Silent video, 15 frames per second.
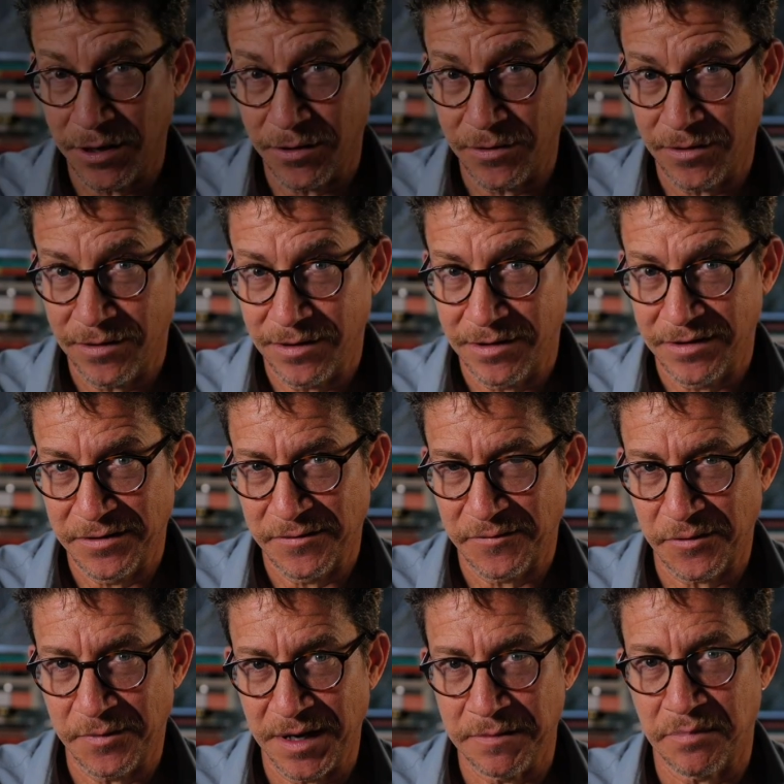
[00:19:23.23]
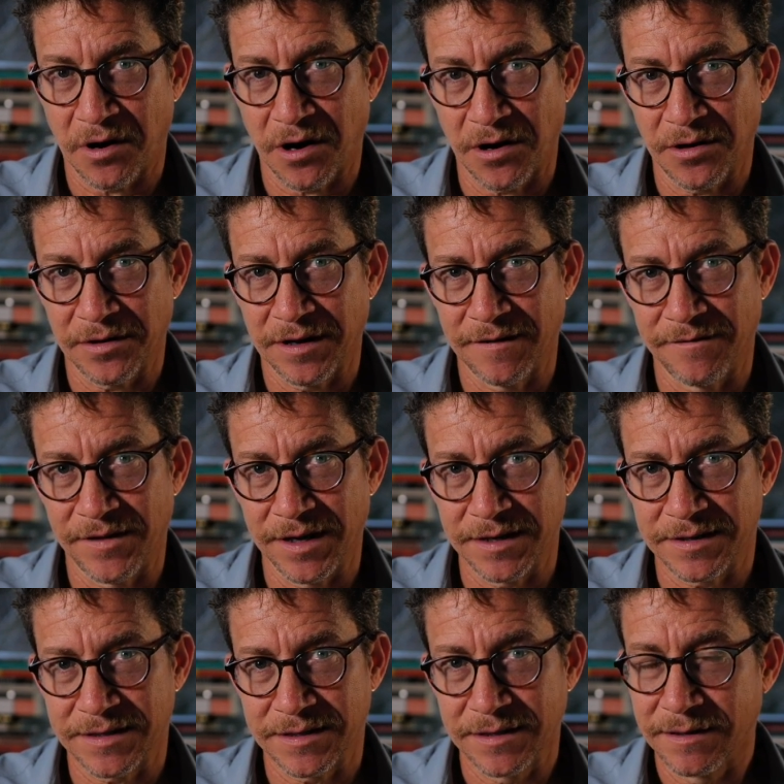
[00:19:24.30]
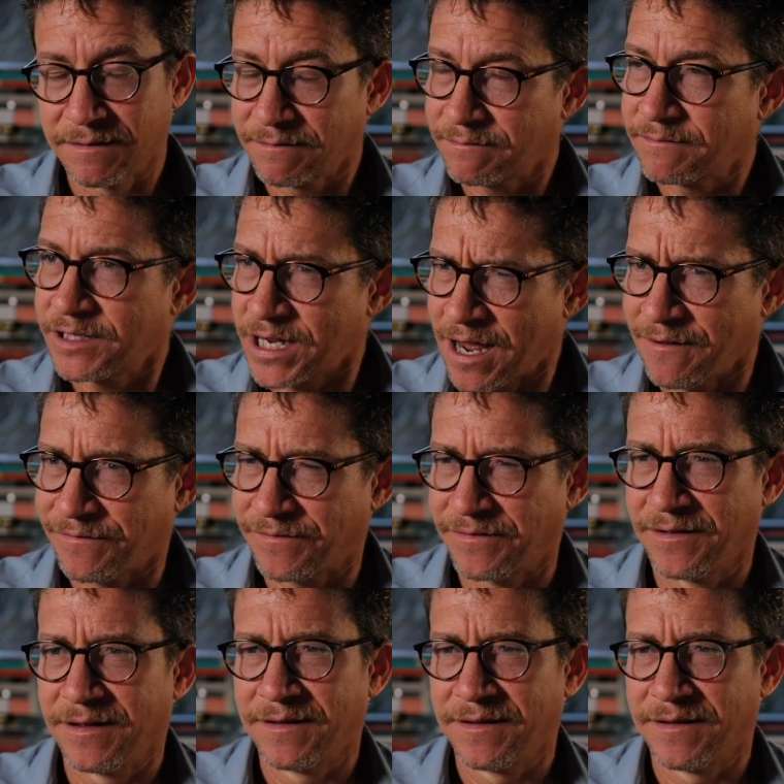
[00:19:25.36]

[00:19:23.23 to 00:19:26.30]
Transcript: you for being part of this tough